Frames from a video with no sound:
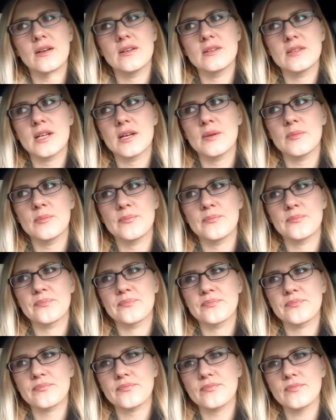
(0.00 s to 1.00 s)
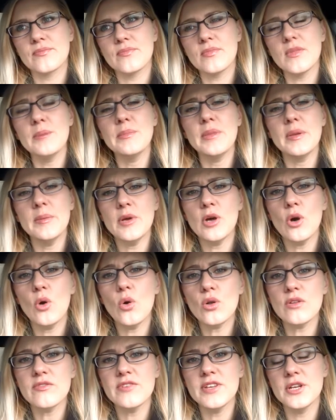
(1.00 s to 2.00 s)
like maybe
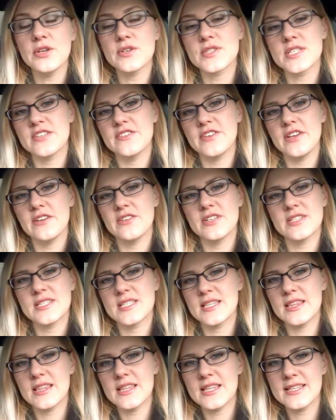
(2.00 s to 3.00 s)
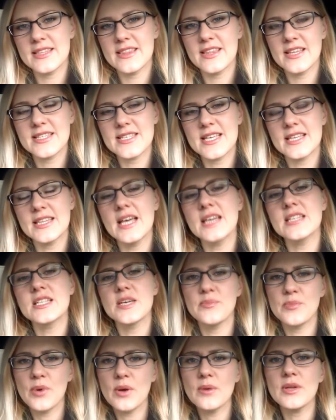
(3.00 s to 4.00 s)
haul videos and favorites and things like that,
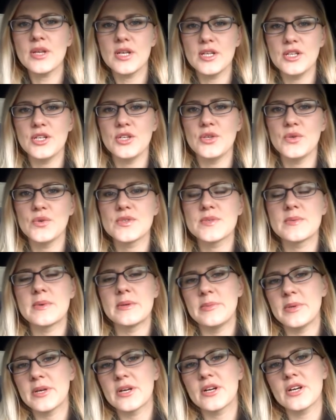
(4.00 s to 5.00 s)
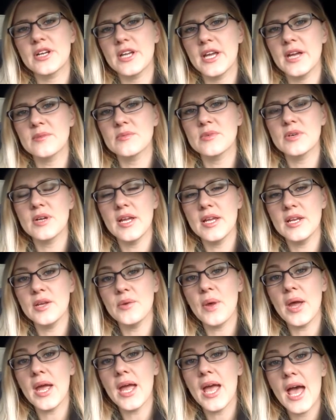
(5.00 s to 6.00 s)
I'm probably going to use my bigger camera
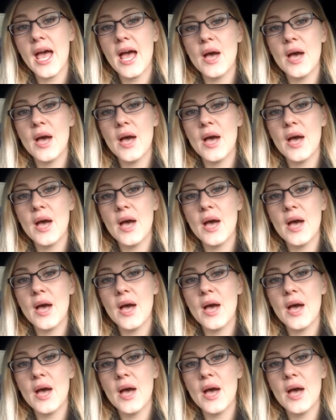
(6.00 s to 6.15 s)
anyway.